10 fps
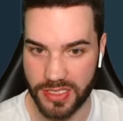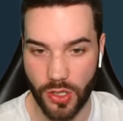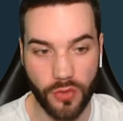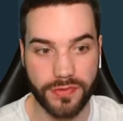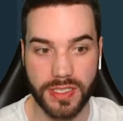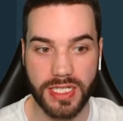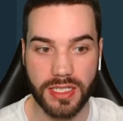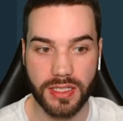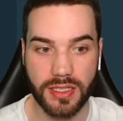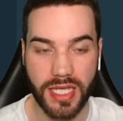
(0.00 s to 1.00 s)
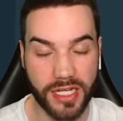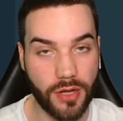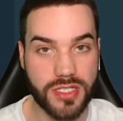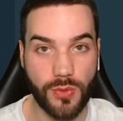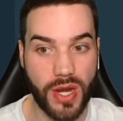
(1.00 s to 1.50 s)
Hopefully, it
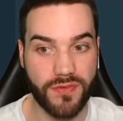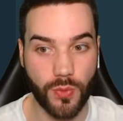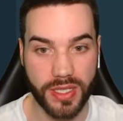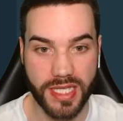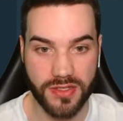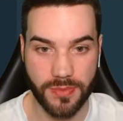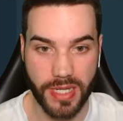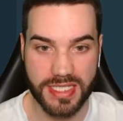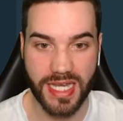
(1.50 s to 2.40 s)
goes our way for one thousand bets.